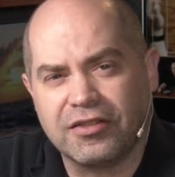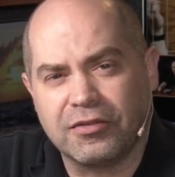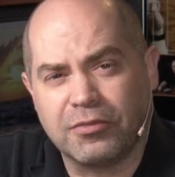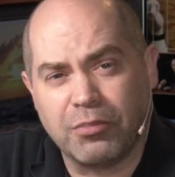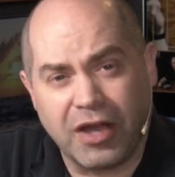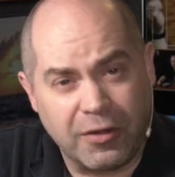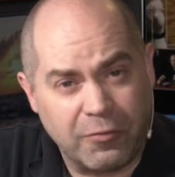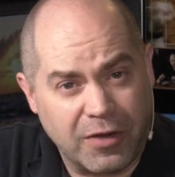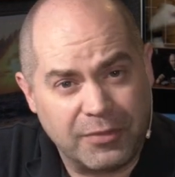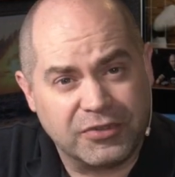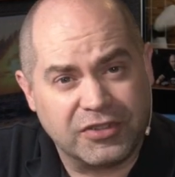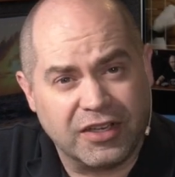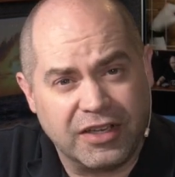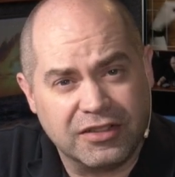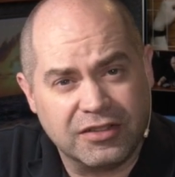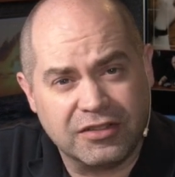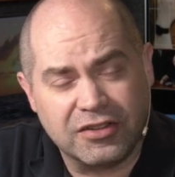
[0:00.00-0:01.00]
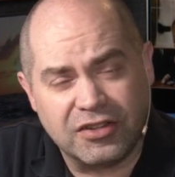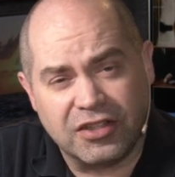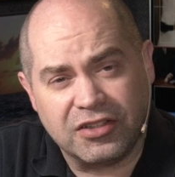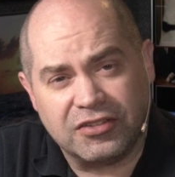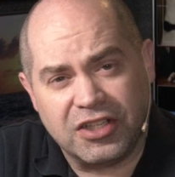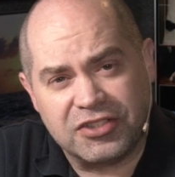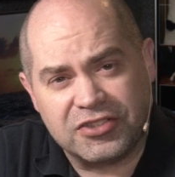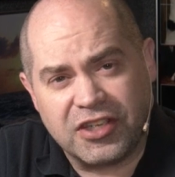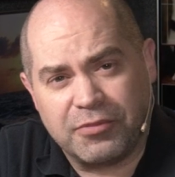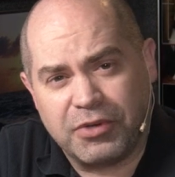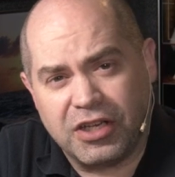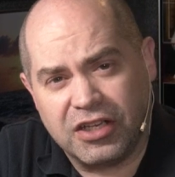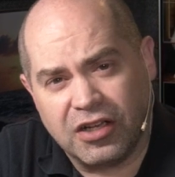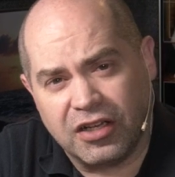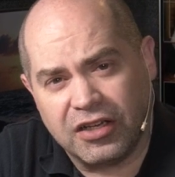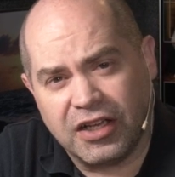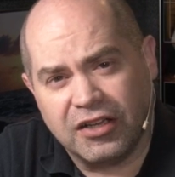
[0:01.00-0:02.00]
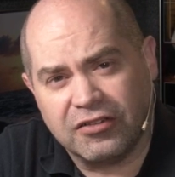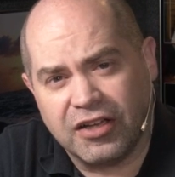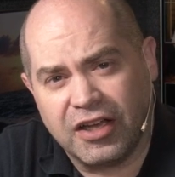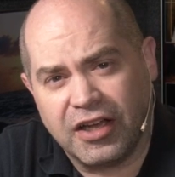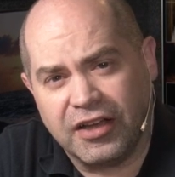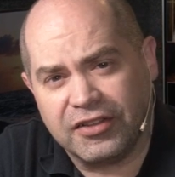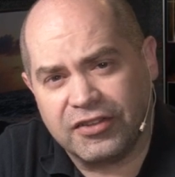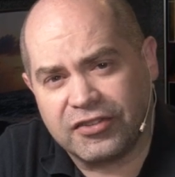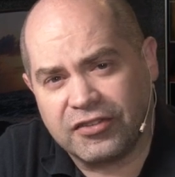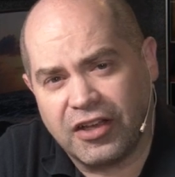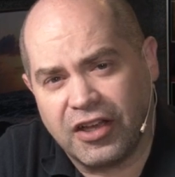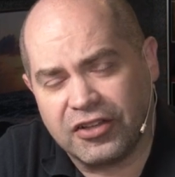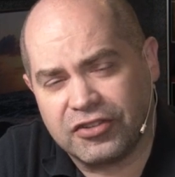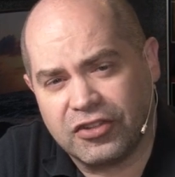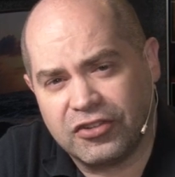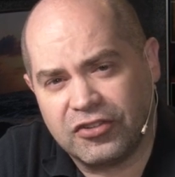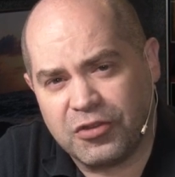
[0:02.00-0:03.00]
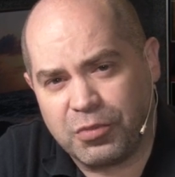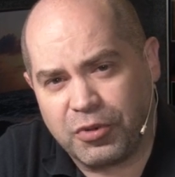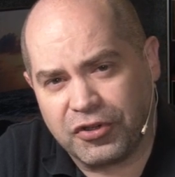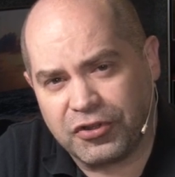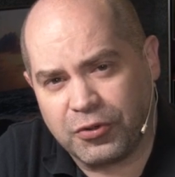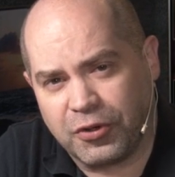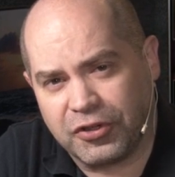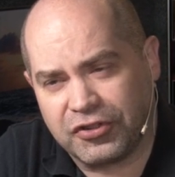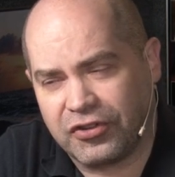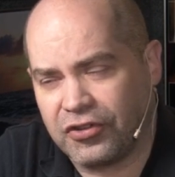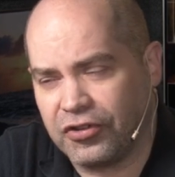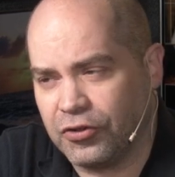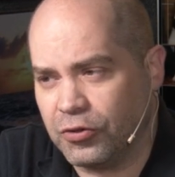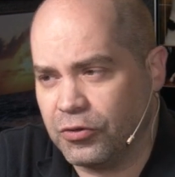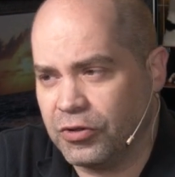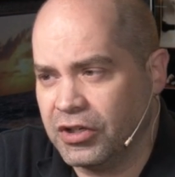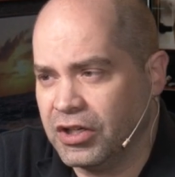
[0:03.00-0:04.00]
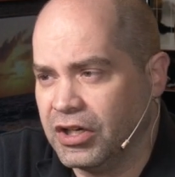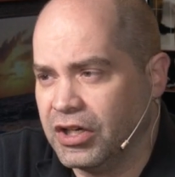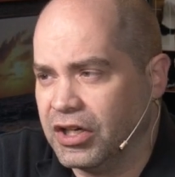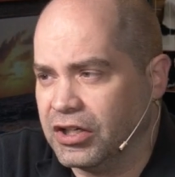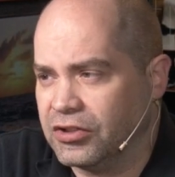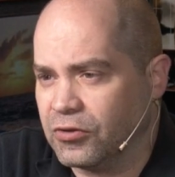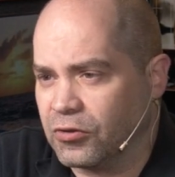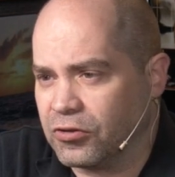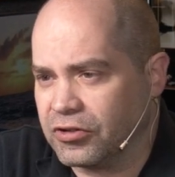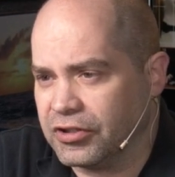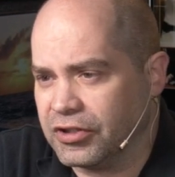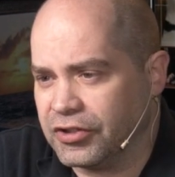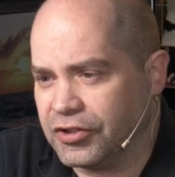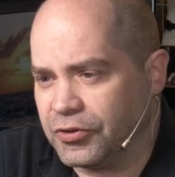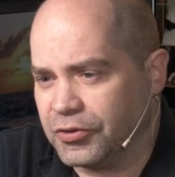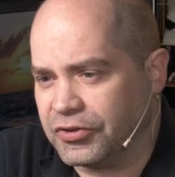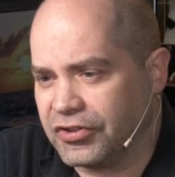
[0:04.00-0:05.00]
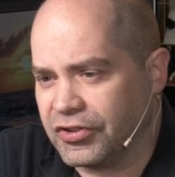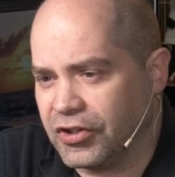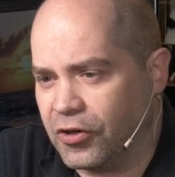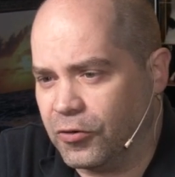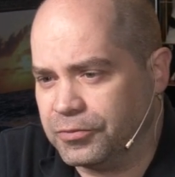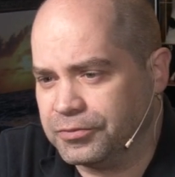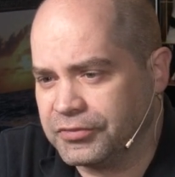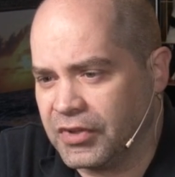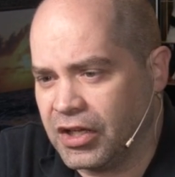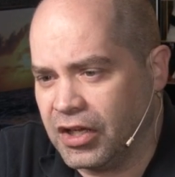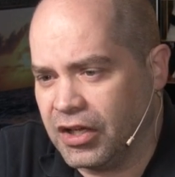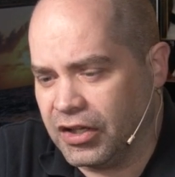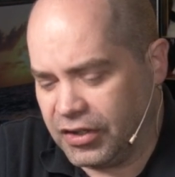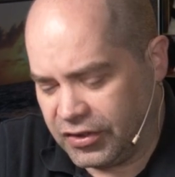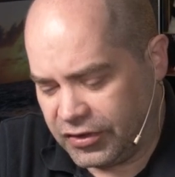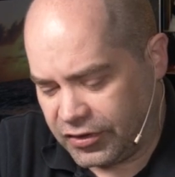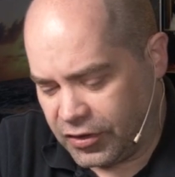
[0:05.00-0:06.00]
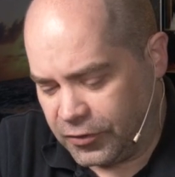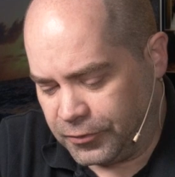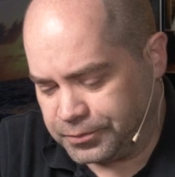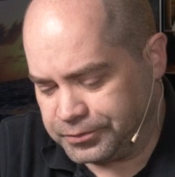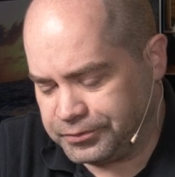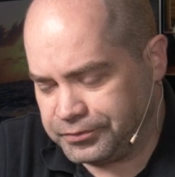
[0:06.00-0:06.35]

my website, the djp.li/supersource2, in order to do so. So